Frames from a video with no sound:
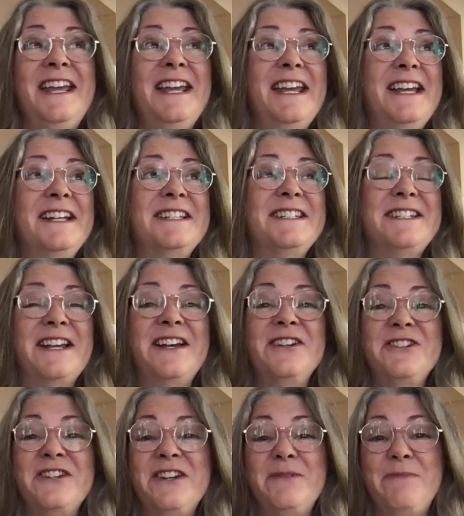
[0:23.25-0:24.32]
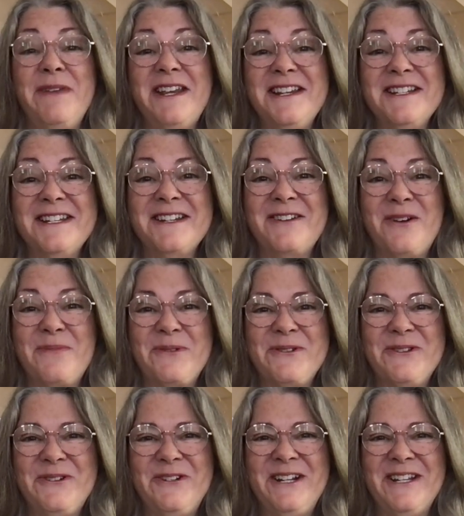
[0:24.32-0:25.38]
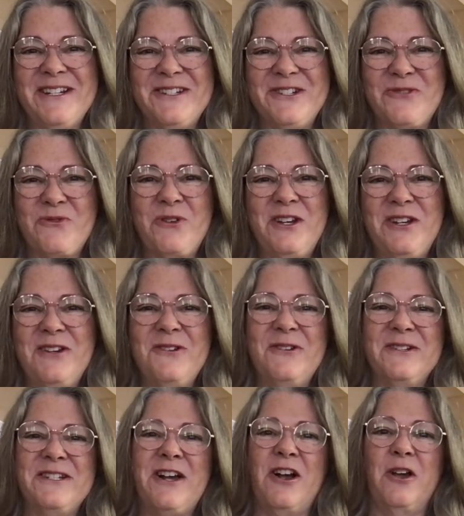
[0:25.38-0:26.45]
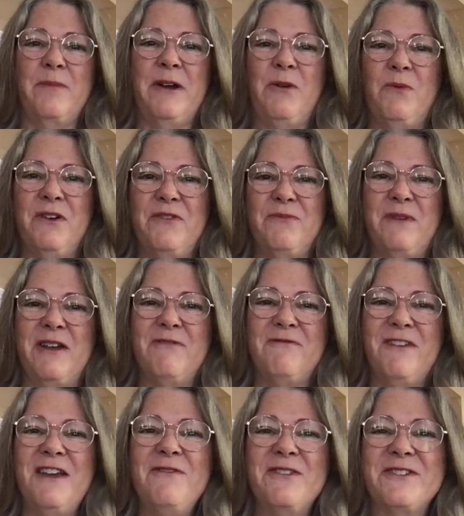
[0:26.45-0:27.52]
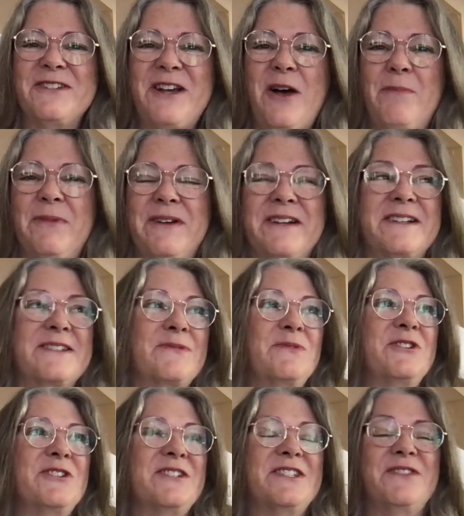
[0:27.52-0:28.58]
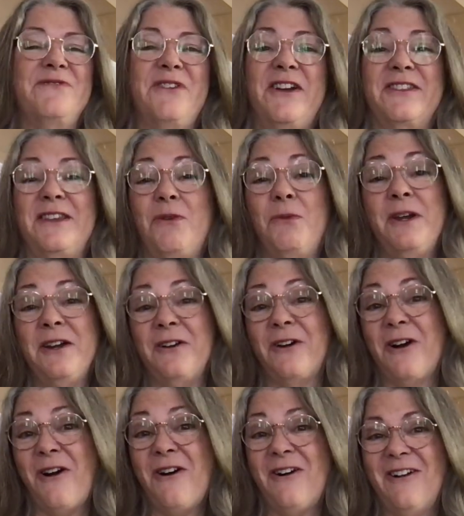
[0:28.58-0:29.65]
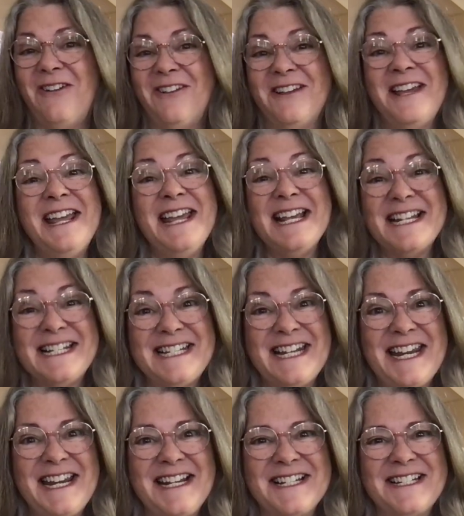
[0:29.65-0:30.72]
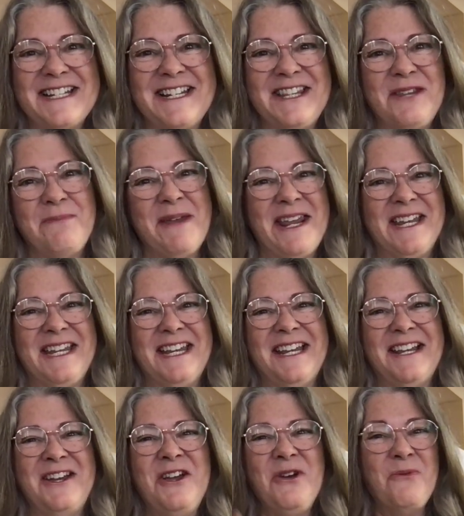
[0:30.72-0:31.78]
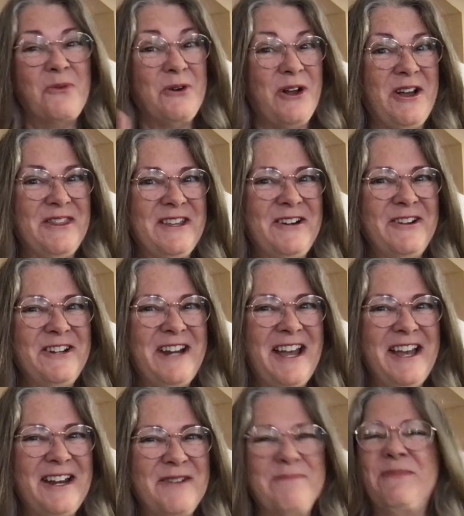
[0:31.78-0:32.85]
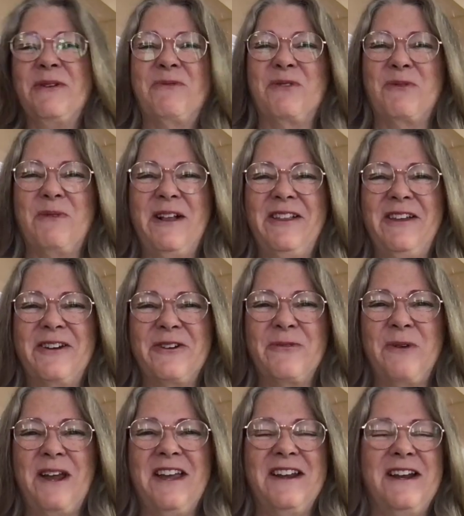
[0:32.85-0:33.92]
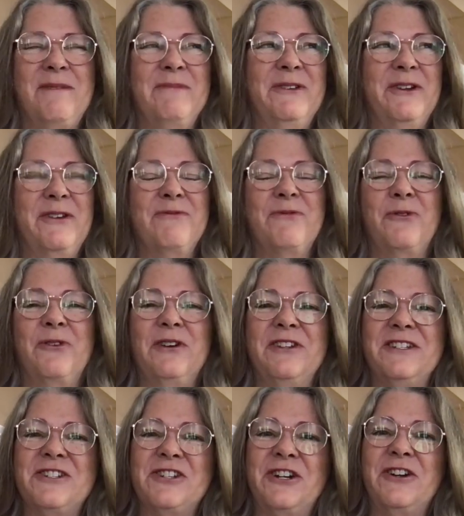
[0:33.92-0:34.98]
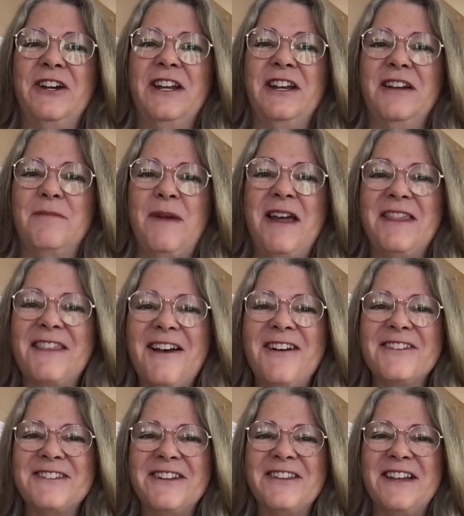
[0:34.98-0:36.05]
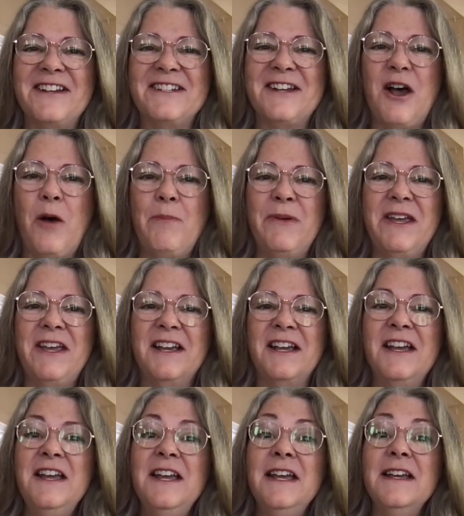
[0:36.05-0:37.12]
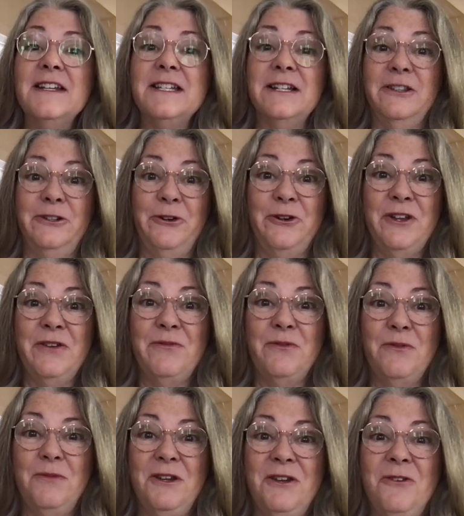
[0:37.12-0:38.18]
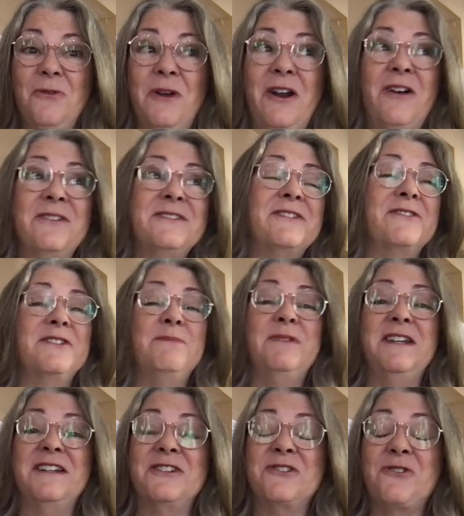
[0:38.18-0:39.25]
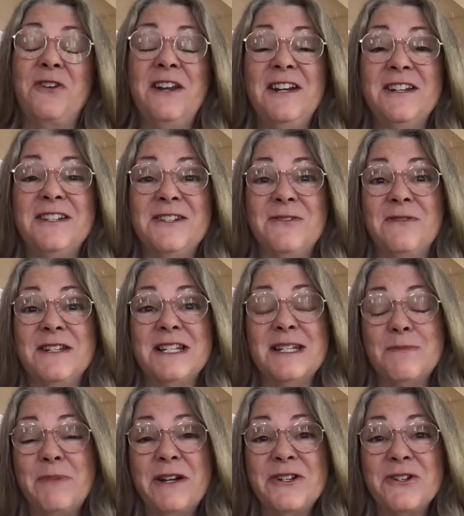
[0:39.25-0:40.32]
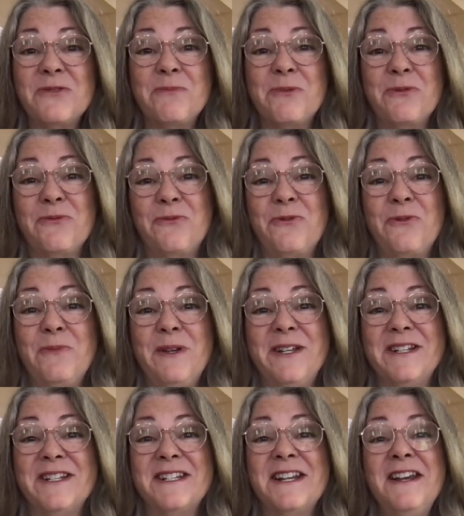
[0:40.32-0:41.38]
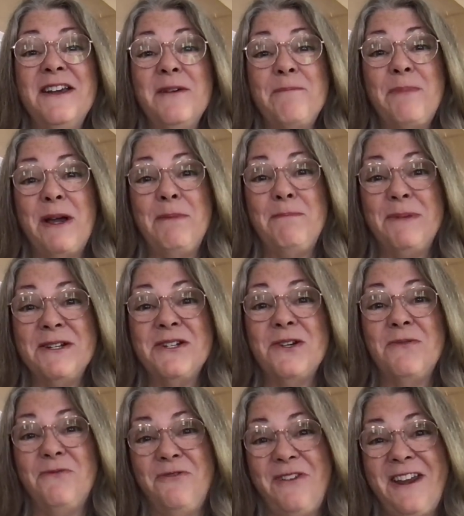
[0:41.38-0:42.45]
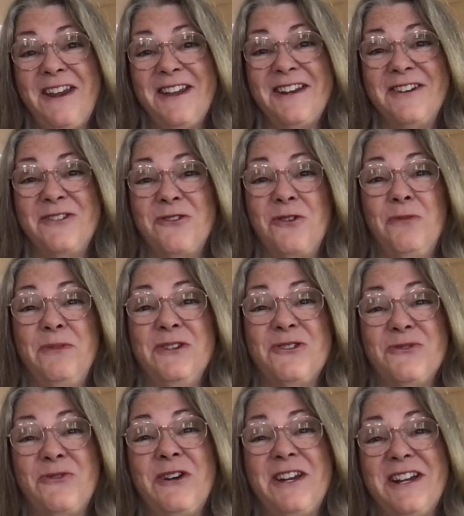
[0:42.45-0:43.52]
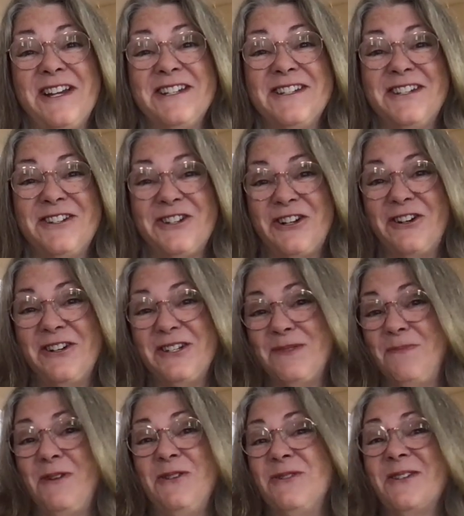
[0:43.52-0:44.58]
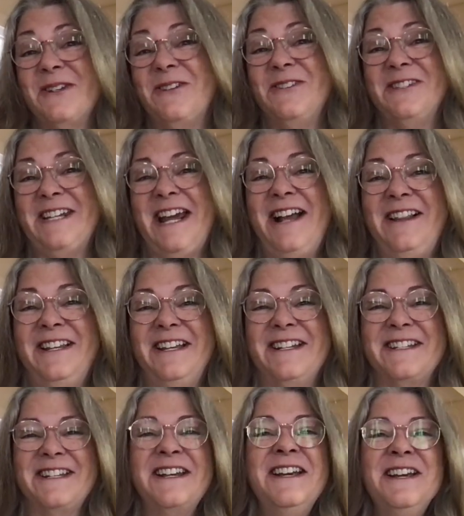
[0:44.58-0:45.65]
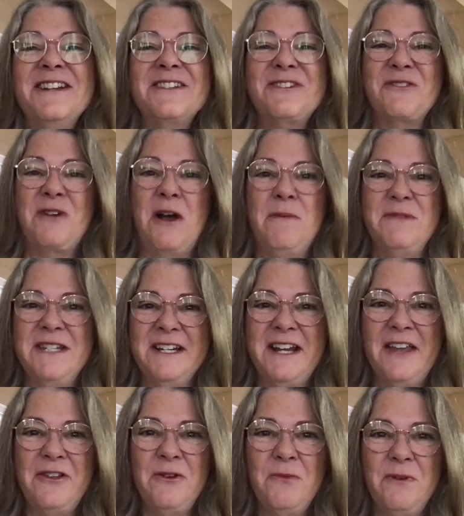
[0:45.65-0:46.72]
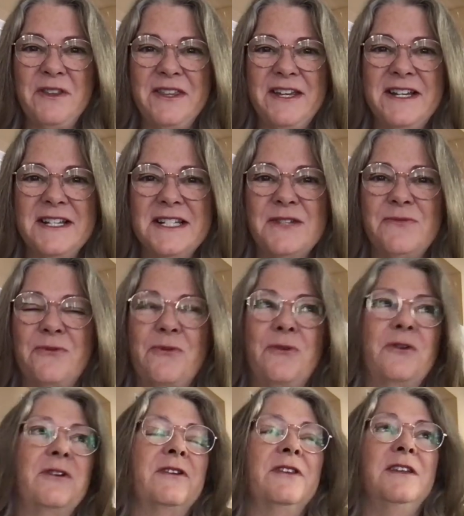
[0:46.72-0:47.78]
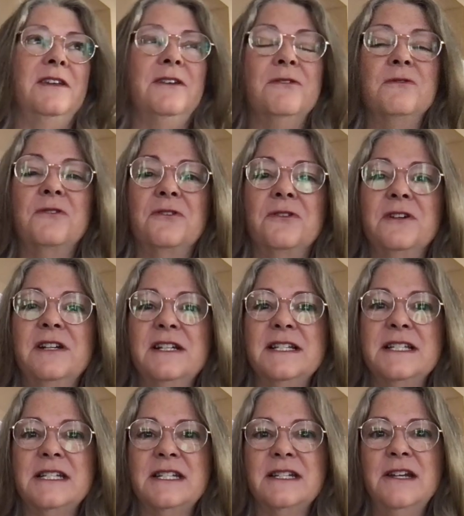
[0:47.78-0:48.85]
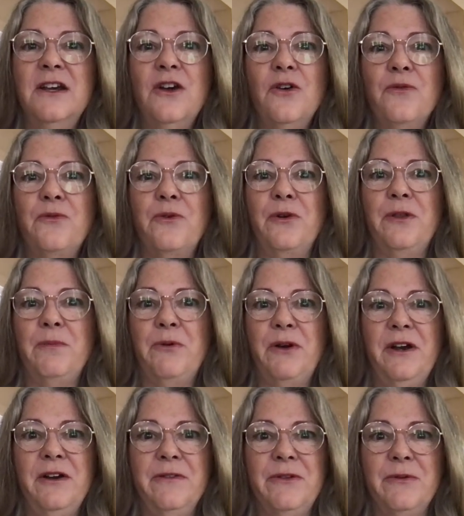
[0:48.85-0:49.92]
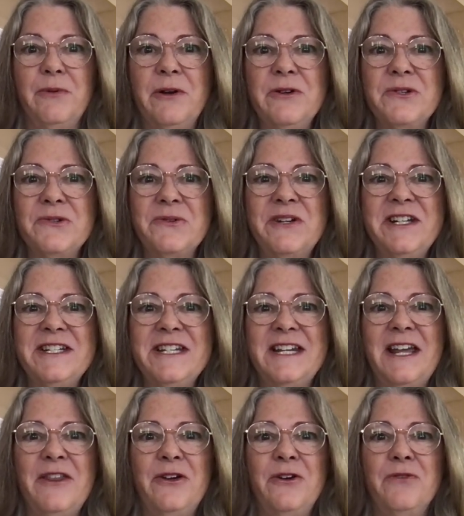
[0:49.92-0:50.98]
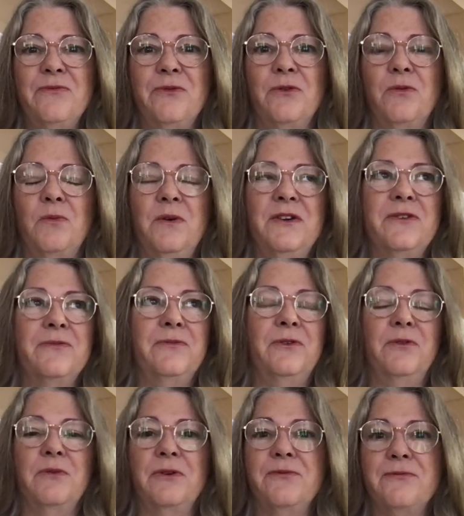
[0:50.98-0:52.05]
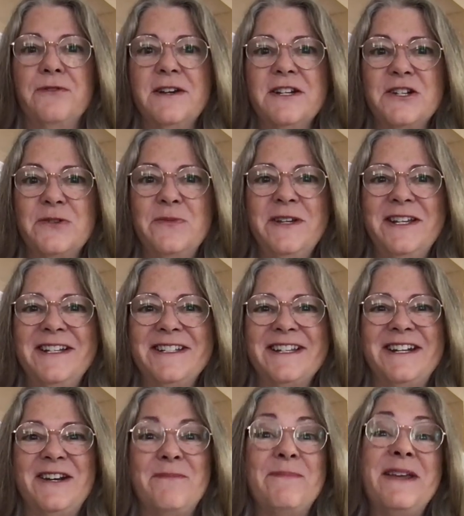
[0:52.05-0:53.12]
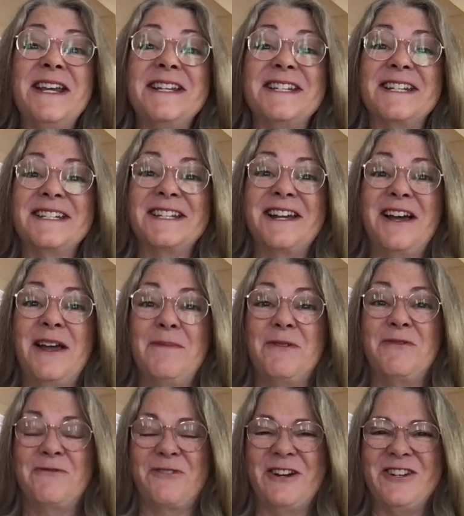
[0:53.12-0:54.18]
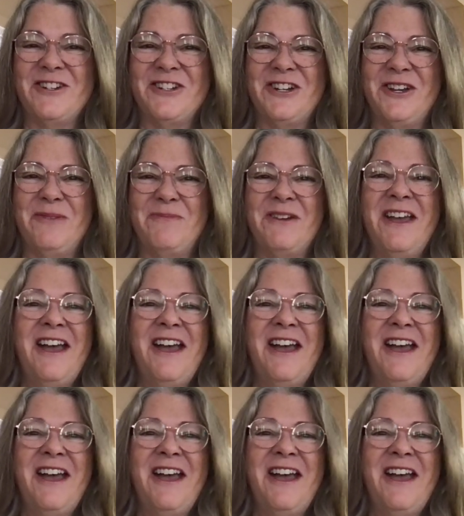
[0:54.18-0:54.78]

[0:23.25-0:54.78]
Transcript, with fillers: It's such an amazing opportunity to join you to talk about one of my favorite topics, which is the fact that we are all saints in the making. We're not there yet, but we're well on our way. And I'm looking forward to sharing my thoughts on that topic, to learning from you, and also to being treated to a special performance by Bishop Vann, who will be joining us to share his musical talents. So come together with us for the Eucharist for the prayer of the rosary together, for wonderful refreshments, and an amazing time of friendship.